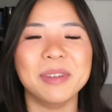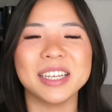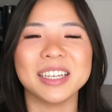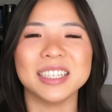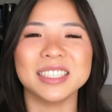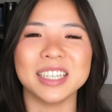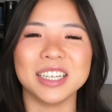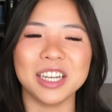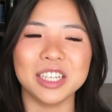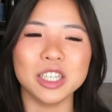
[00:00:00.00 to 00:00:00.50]

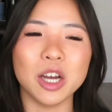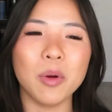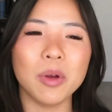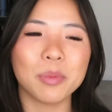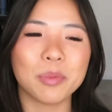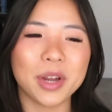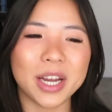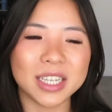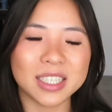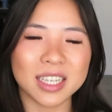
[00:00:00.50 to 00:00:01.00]
because an adult
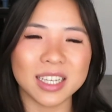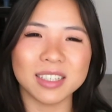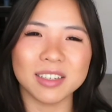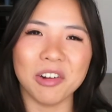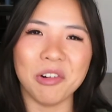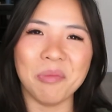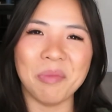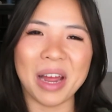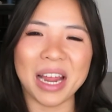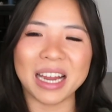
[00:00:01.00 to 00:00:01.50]
with braces,
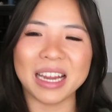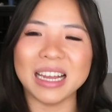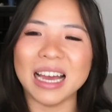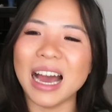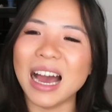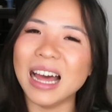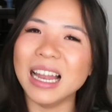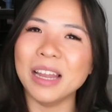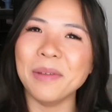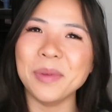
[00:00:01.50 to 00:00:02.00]
oh my
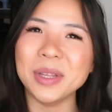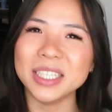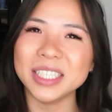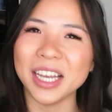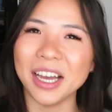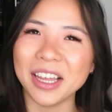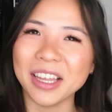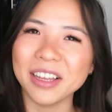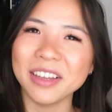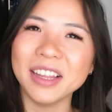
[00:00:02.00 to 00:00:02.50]
god, let me
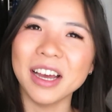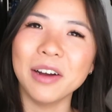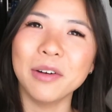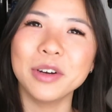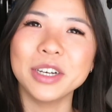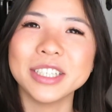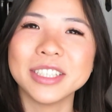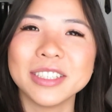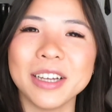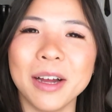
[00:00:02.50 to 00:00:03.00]
tell you, that
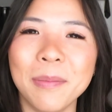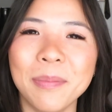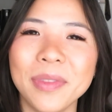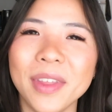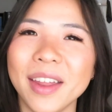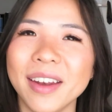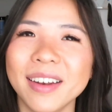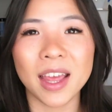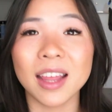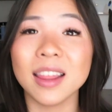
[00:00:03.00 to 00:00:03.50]
was
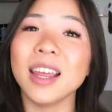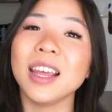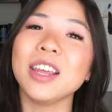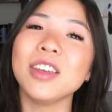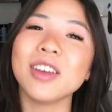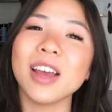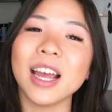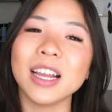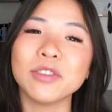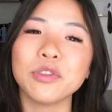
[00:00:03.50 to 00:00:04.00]
something.
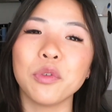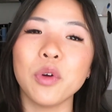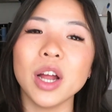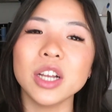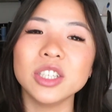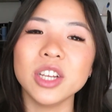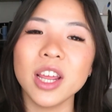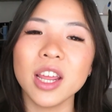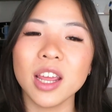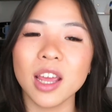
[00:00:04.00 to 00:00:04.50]
Thank you guys for
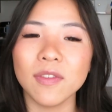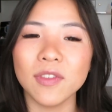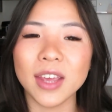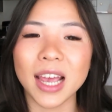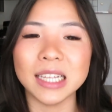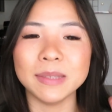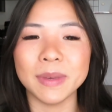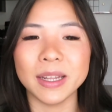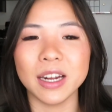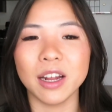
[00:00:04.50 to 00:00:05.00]
watching. If you
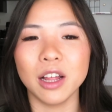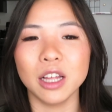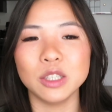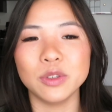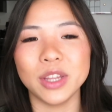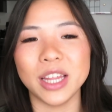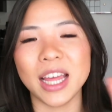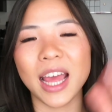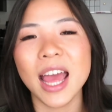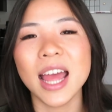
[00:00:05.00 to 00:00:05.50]
guys made it all
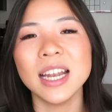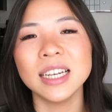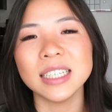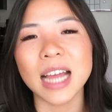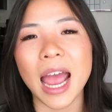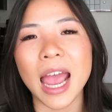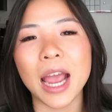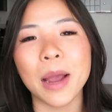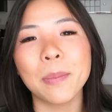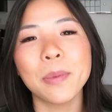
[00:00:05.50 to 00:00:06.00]
to the
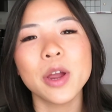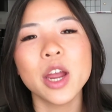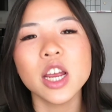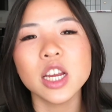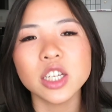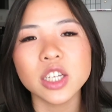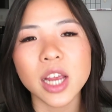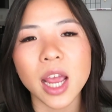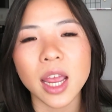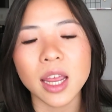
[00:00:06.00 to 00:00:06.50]
end, I
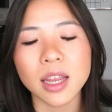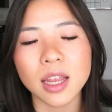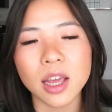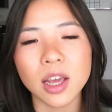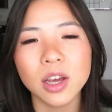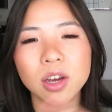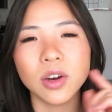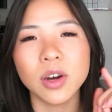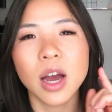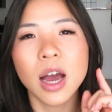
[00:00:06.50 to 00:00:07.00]
appreciate
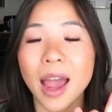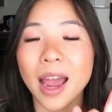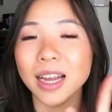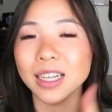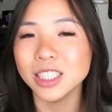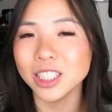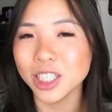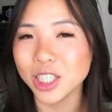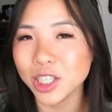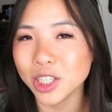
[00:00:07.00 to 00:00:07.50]
you.
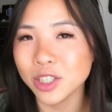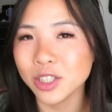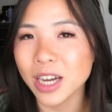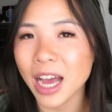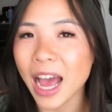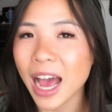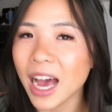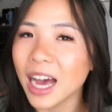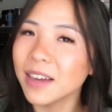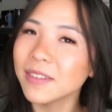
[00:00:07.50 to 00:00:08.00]
I do
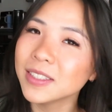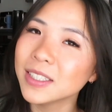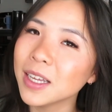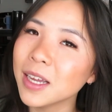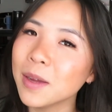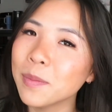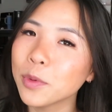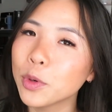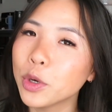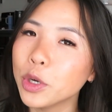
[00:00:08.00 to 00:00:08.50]
have
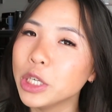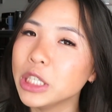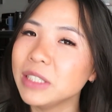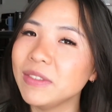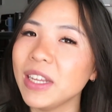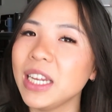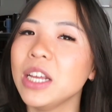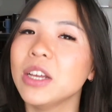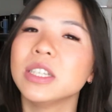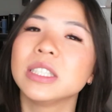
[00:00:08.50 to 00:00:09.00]
some
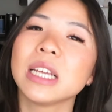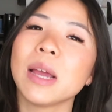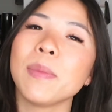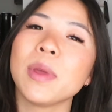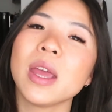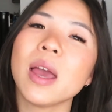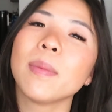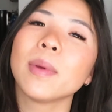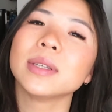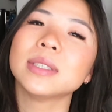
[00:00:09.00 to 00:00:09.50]
cruise videos
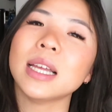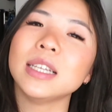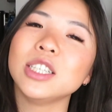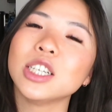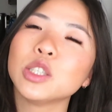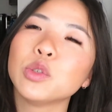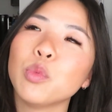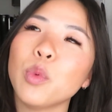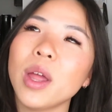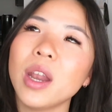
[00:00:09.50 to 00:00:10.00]
coming up because I
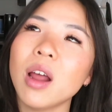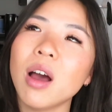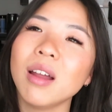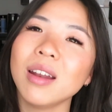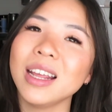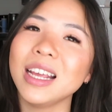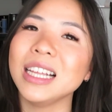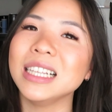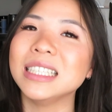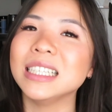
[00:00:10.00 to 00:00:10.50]
just went
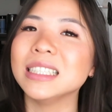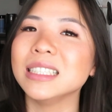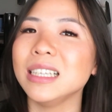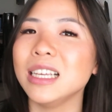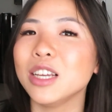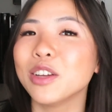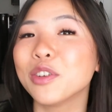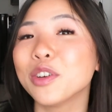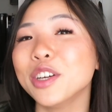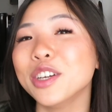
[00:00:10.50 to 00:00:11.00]
on a
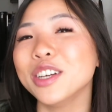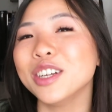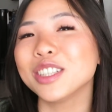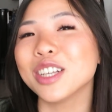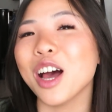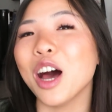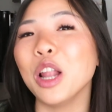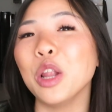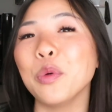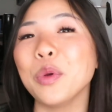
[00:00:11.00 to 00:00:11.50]
Disney
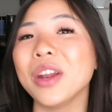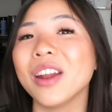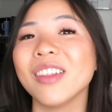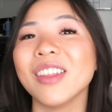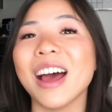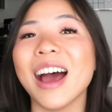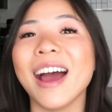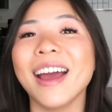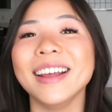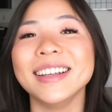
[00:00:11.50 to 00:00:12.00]
cruise, Halloween
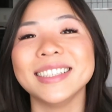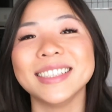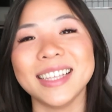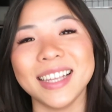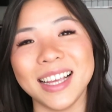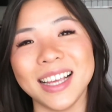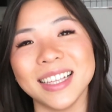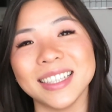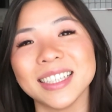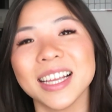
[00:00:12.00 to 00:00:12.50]
on the high
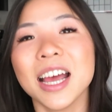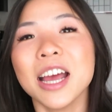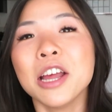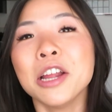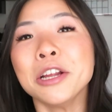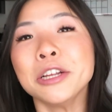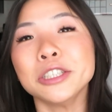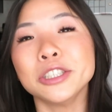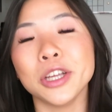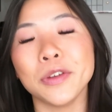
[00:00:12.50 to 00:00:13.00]
seas.
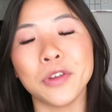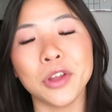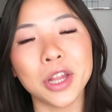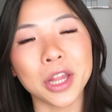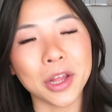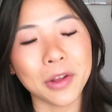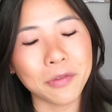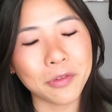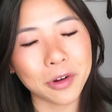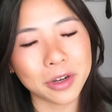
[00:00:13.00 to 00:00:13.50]
So if you're
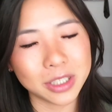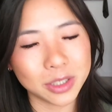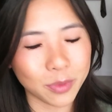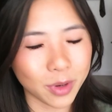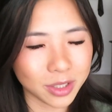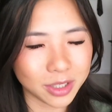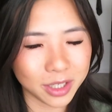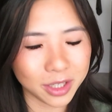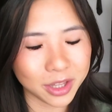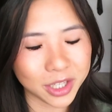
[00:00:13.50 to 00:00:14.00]
looking forward to
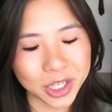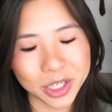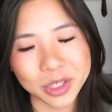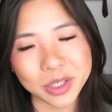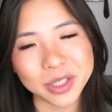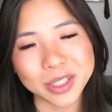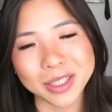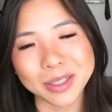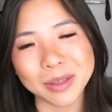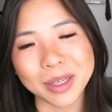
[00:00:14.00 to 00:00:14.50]
watching
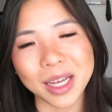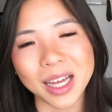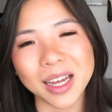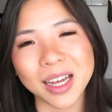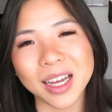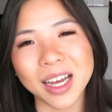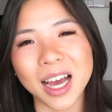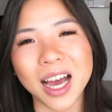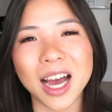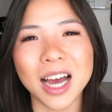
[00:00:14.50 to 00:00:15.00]
those,
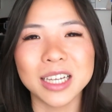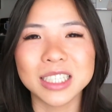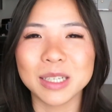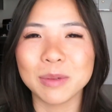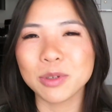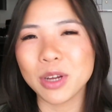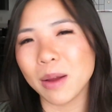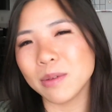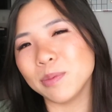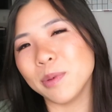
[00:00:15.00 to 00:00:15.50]
uh,
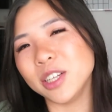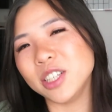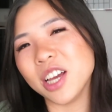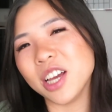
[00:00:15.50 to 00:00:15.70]
subscribe to my